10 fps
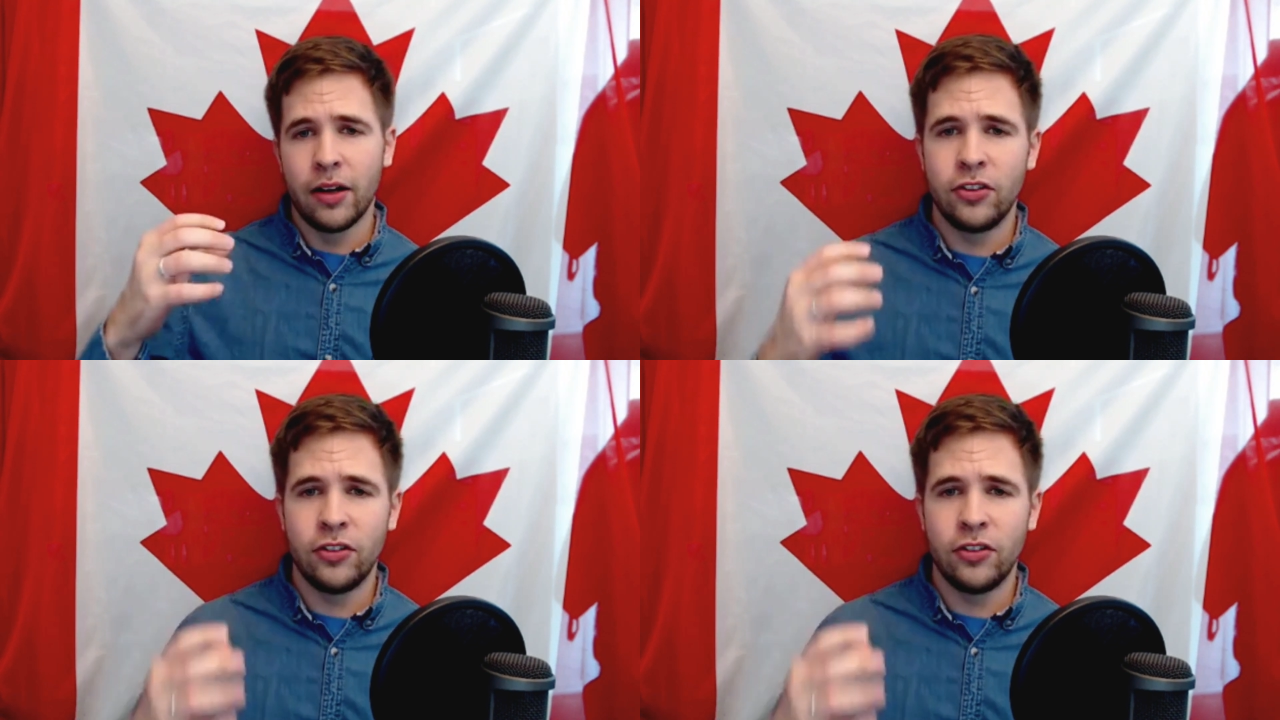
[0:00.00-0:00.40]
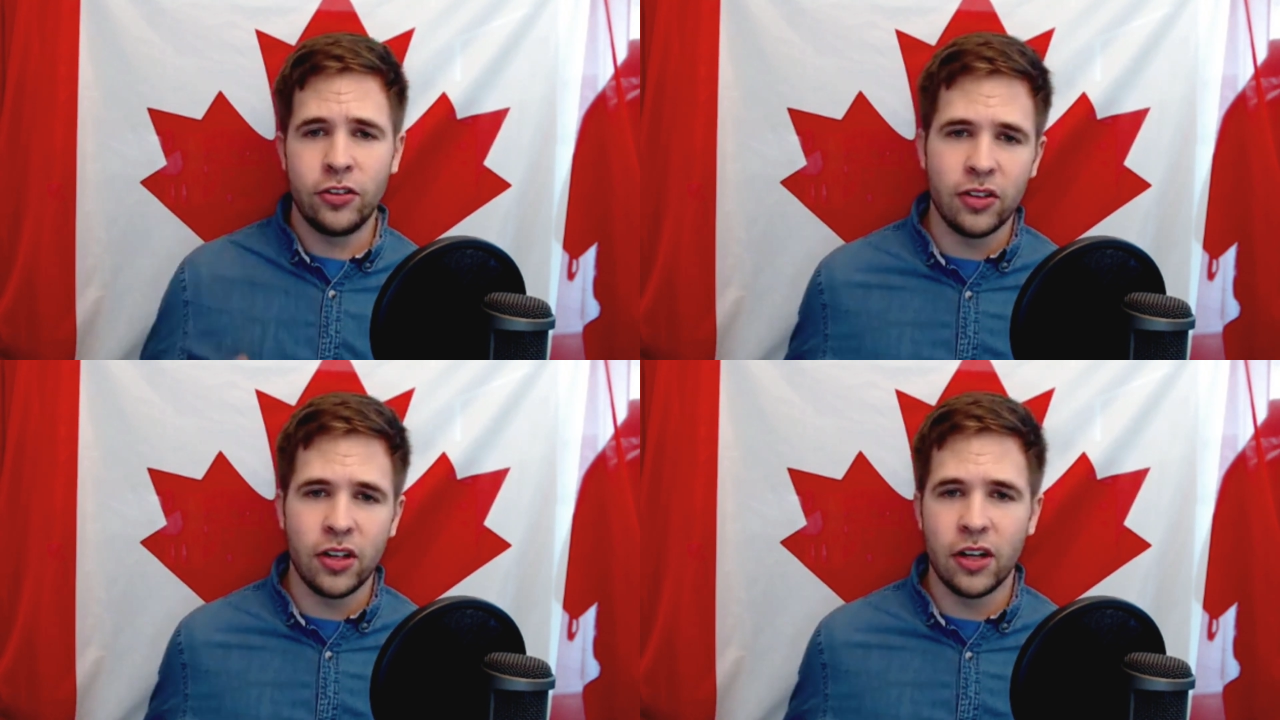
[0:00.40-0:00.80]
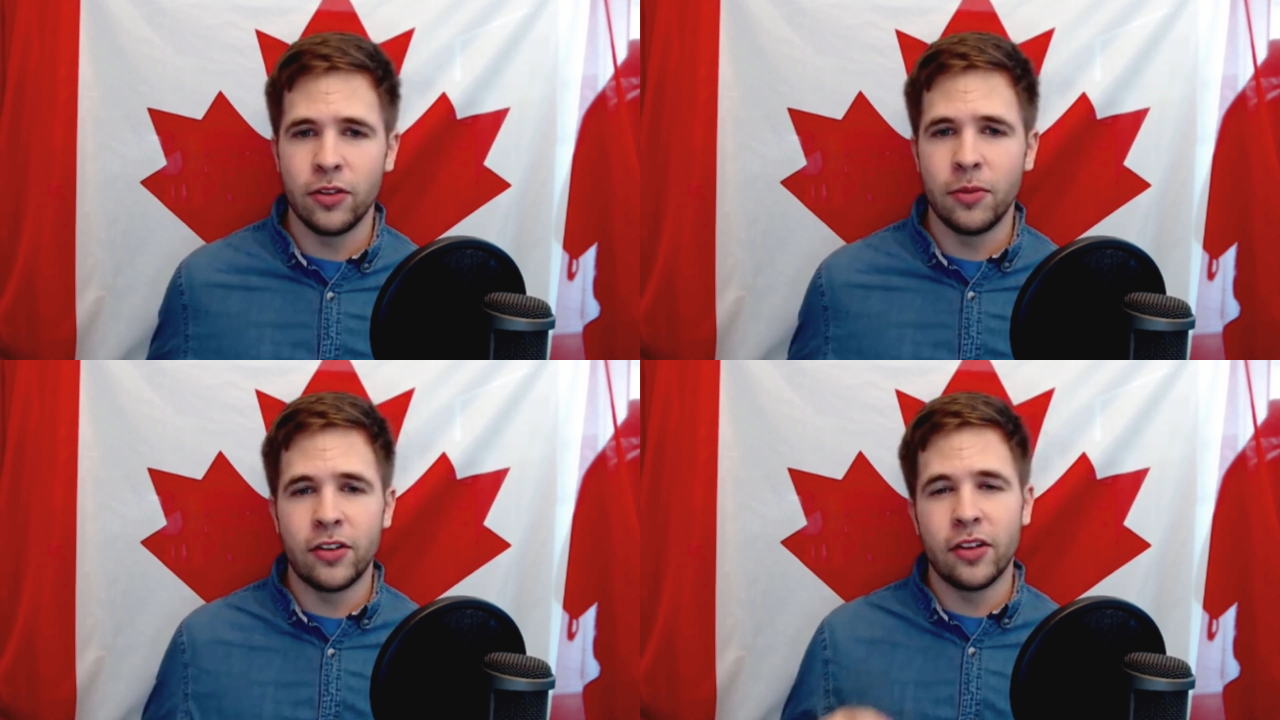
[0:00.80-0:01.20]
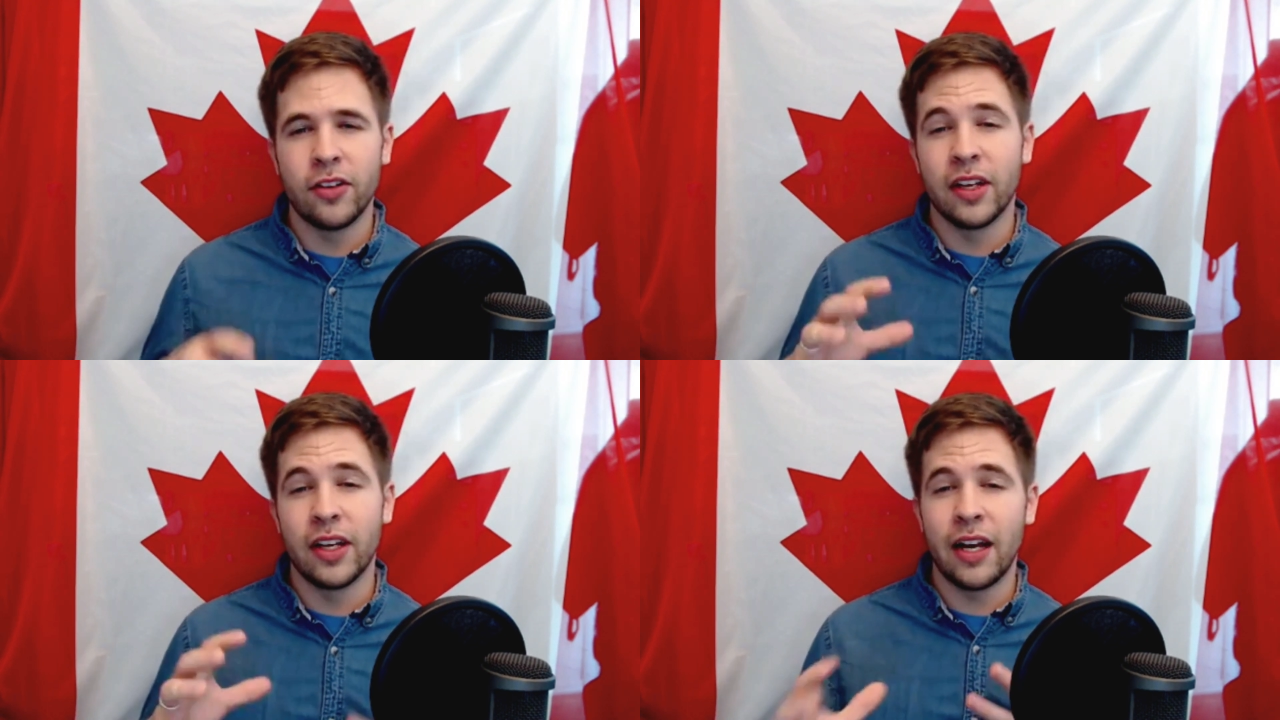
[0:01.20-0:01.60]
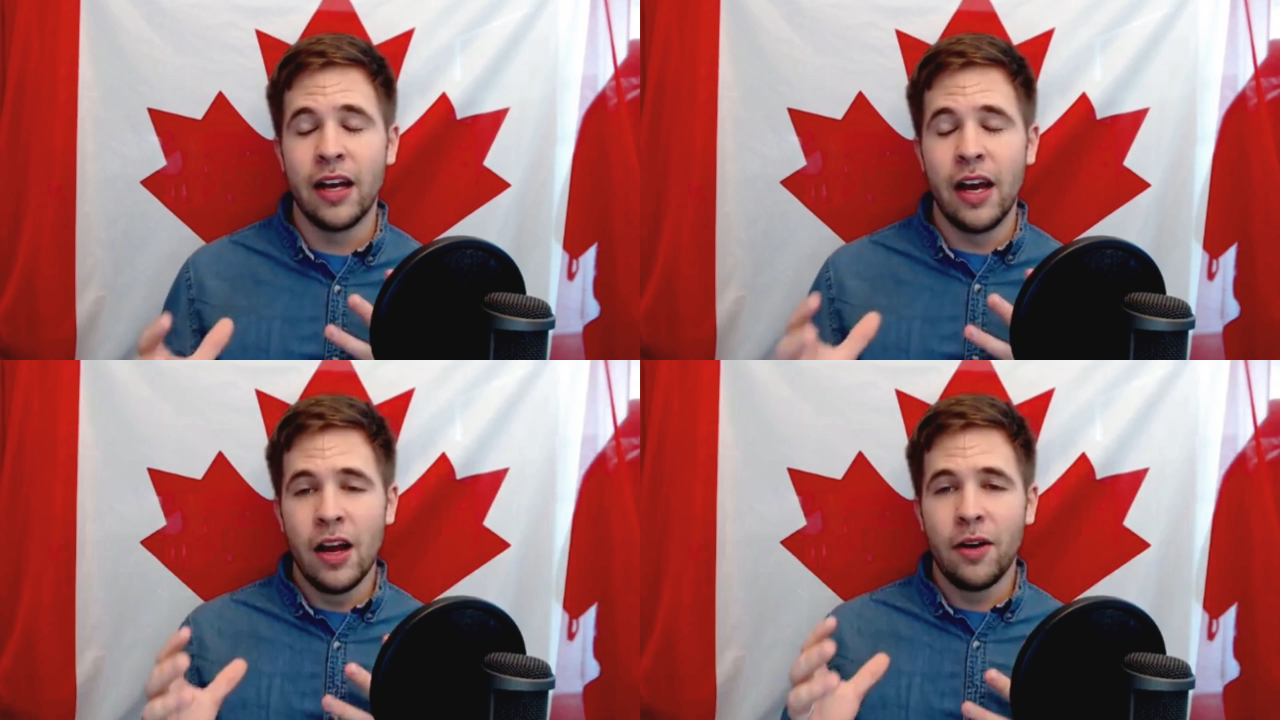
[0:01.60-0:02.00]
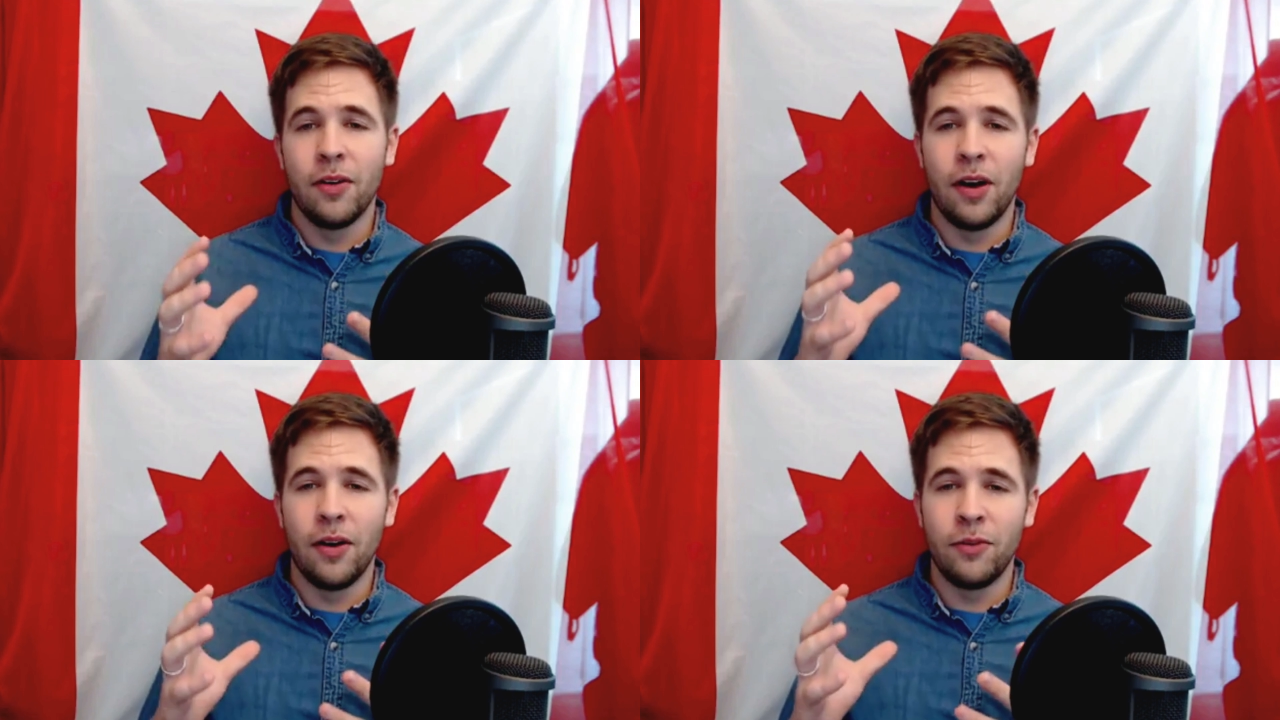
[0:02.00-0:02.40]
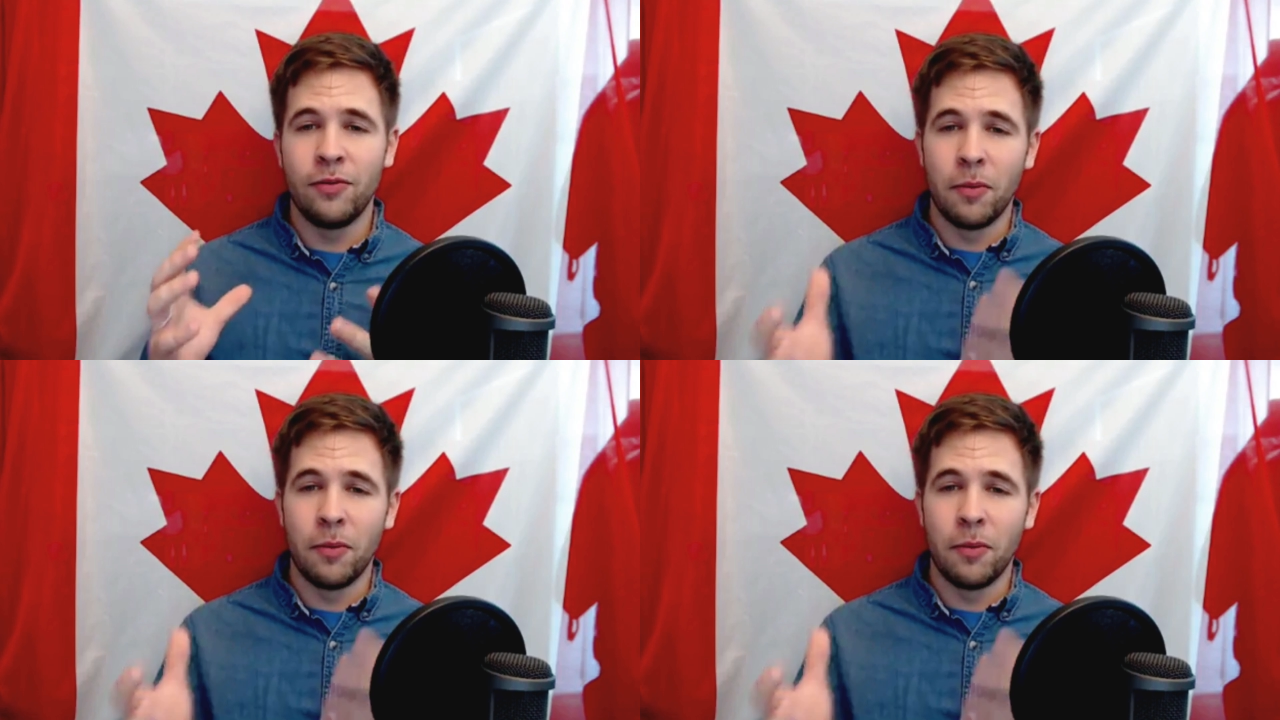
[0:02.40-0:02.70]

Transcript: Shoes not so much, because again, from